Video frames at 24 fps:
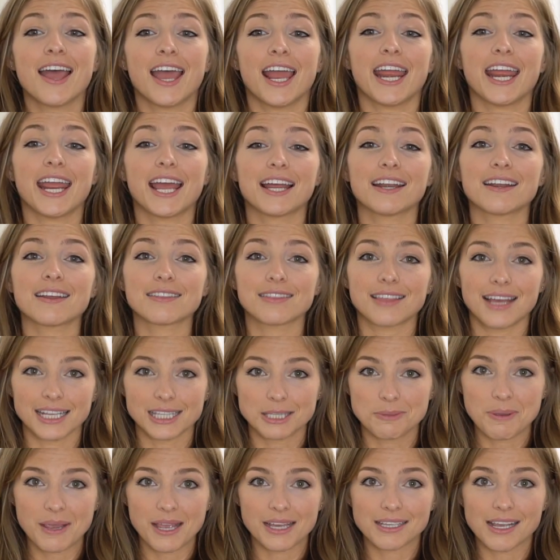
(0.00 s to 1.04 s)
and
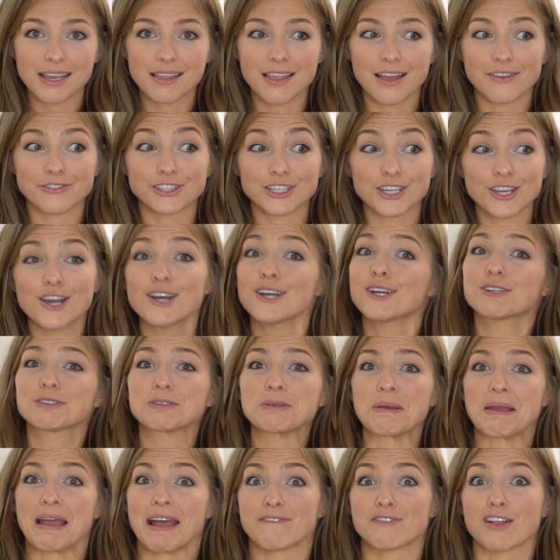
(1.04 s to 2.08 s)
that's because I love to cook, so
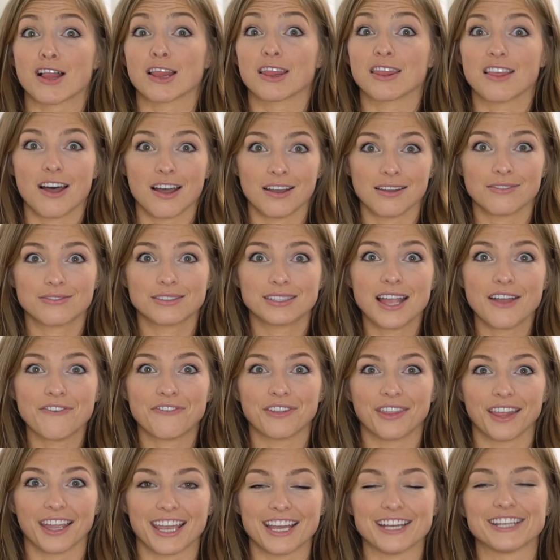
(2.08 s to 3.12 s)
I have a lot of stuff
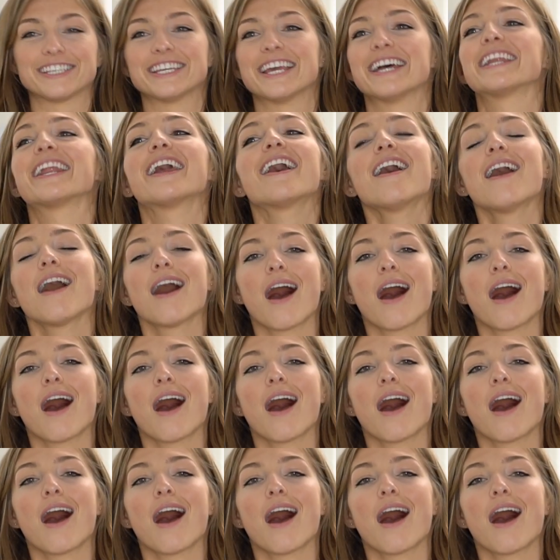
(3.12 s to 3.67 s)
in the kitchen.